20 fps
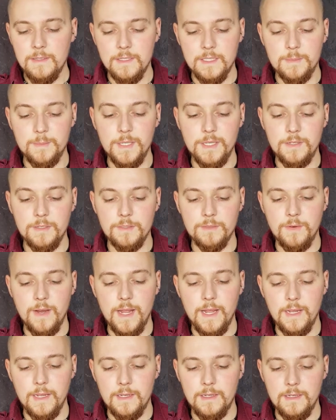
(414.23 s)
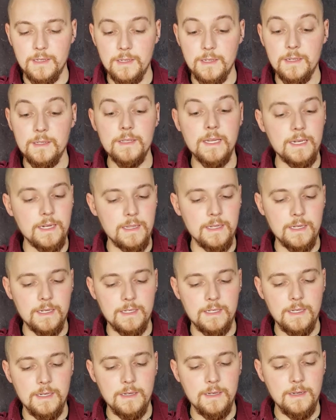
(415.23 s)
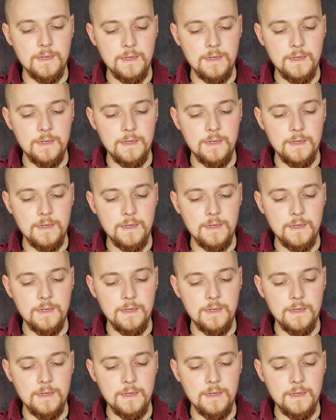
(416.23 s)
The speakers rang, then clicked.